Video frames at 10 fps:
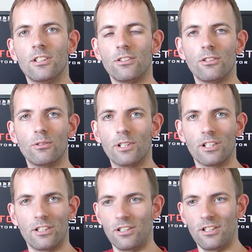you're
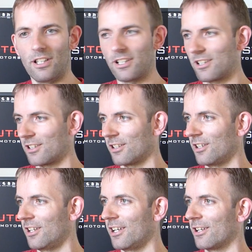doing like,
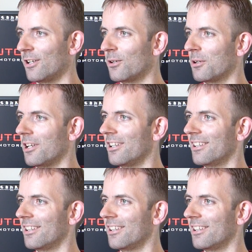I don't know,